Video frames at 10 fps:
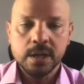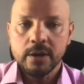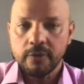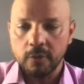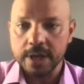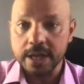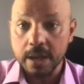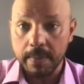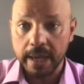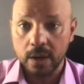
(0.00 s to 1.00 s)
for
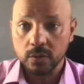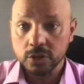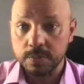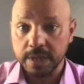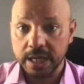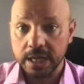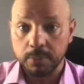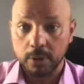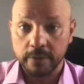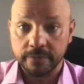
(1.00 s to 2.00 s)
EML to become
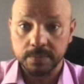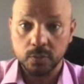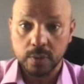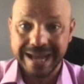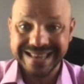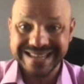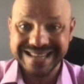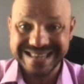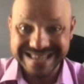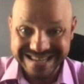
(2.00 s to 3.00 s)
profitable at
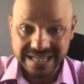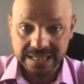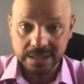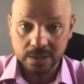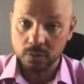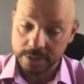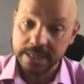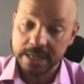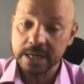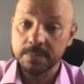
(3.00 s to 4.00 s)

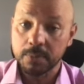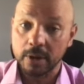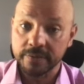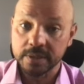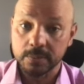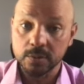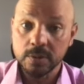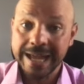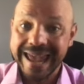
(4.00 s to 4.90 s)
near profitable